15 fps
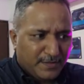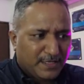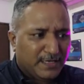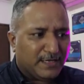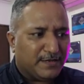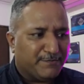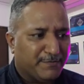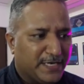
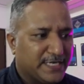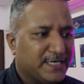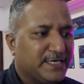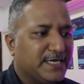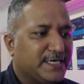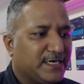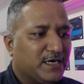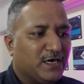
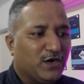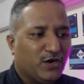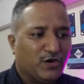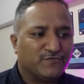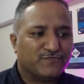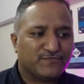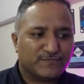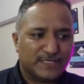metadata of
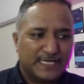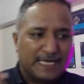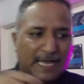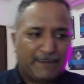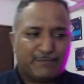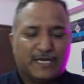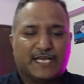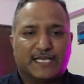the
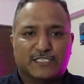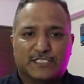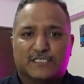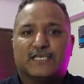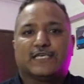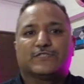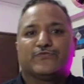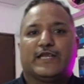application as
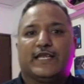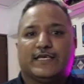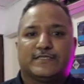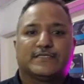well as